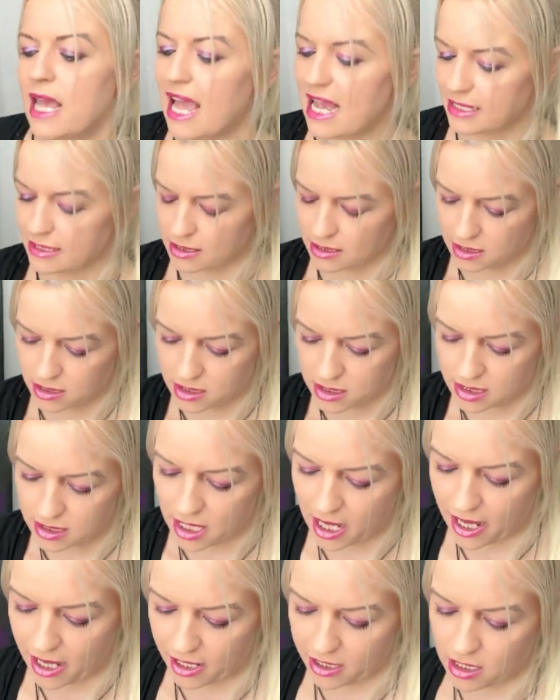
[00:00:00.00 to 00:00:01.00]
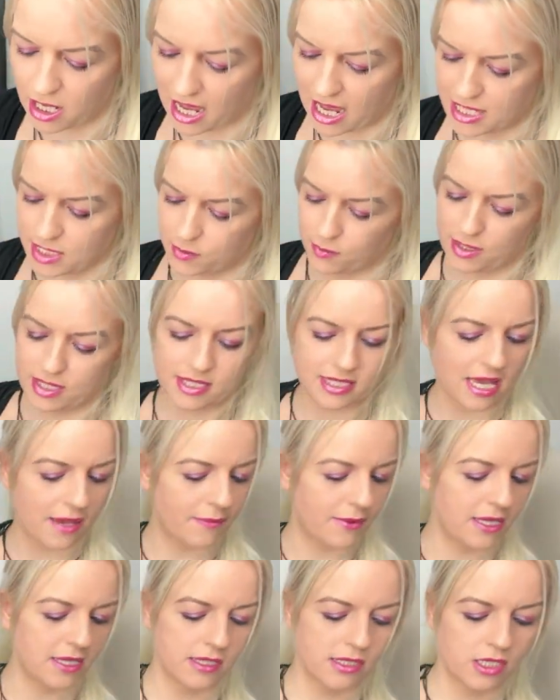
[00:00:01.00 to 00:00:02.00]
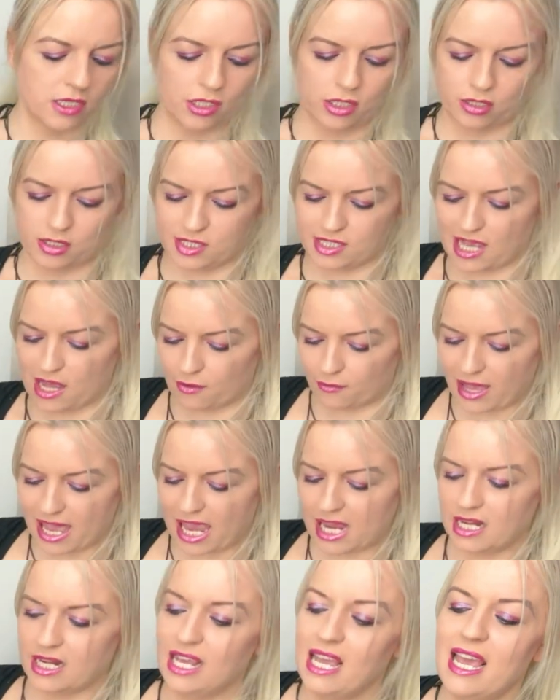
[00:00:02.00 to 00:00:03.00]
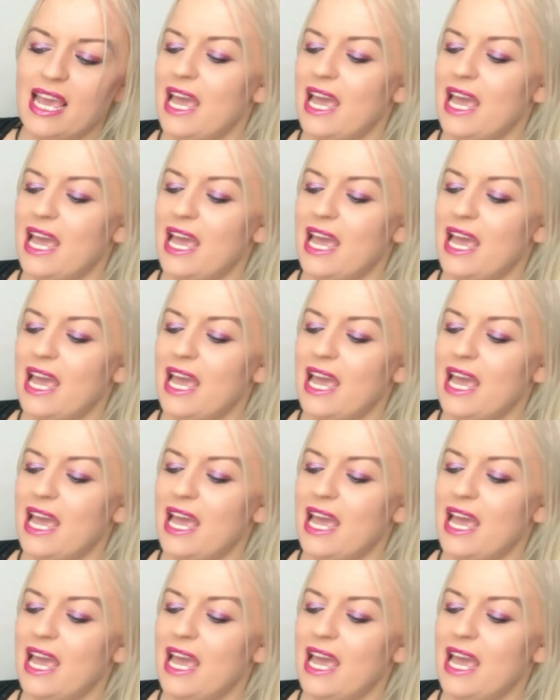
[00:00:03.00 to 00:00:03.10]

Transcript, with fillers: essence as we step into Sarwain,